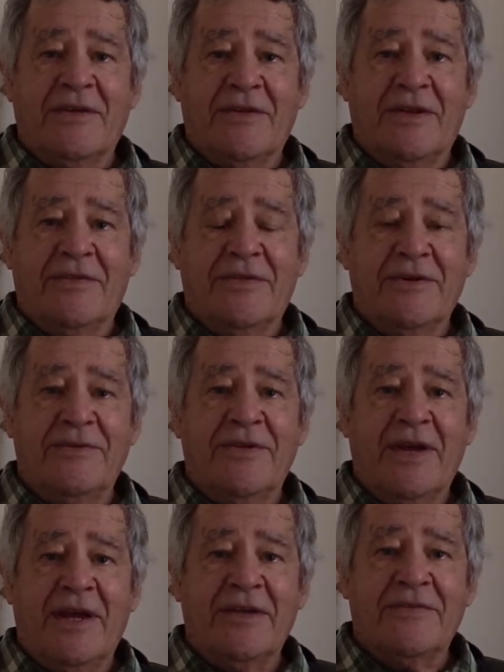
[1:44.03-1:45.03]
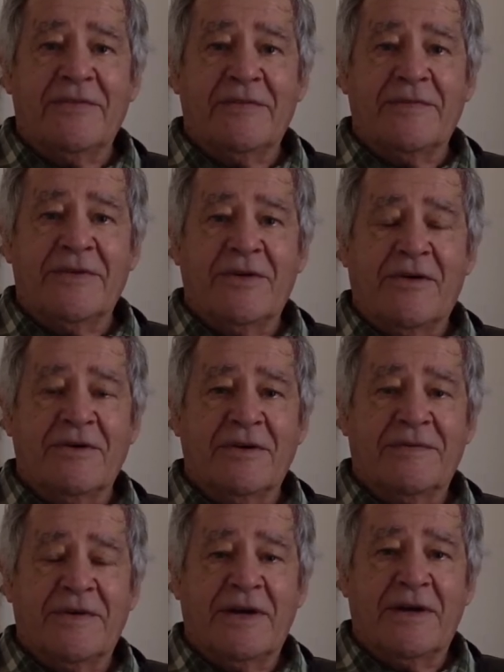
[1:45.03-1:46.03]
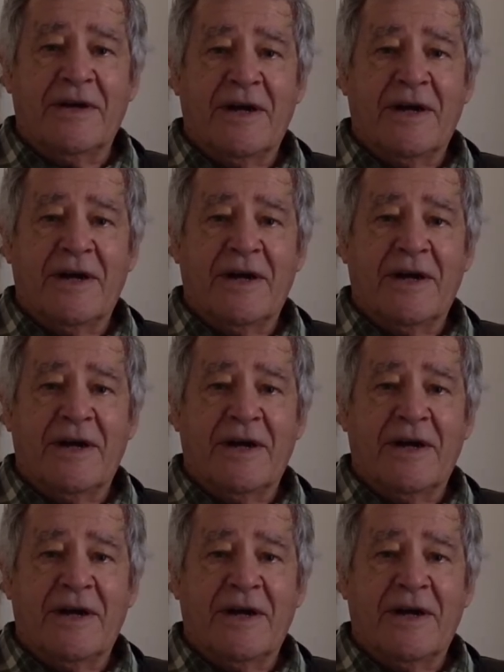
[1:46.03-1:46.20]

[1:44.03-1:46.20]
enthusiast photographer.